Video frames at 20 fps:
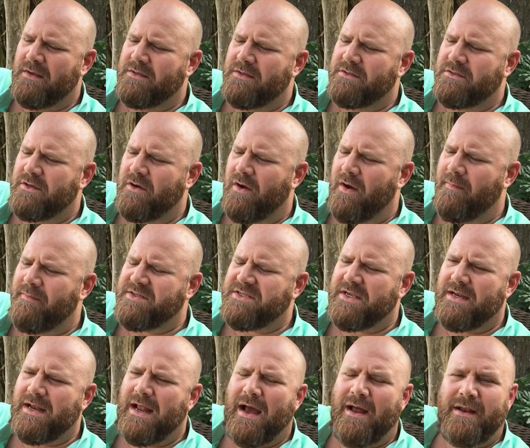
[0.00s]
So I'm
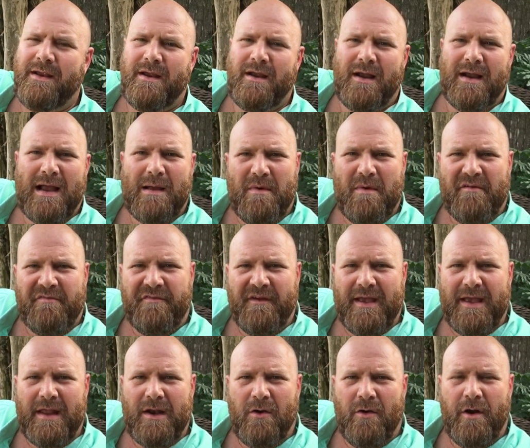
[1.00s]
sitting out here, I got my
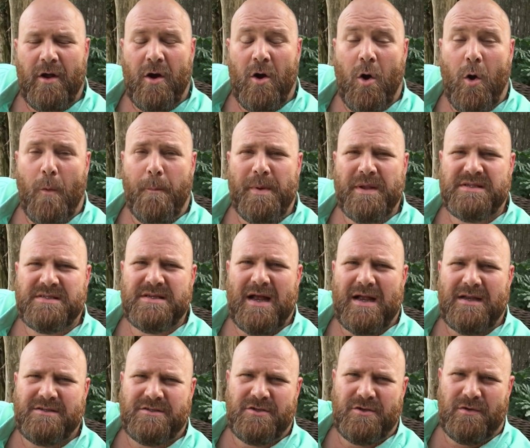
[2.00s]
fan on. I hope it's
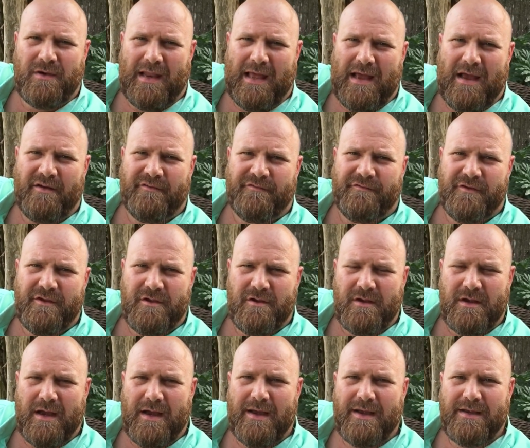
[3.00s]
not too loud for you
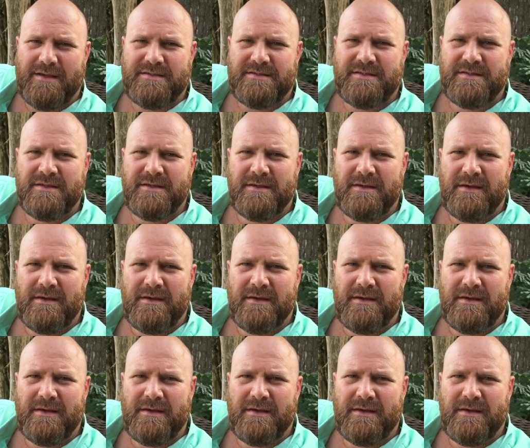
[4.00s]
guys.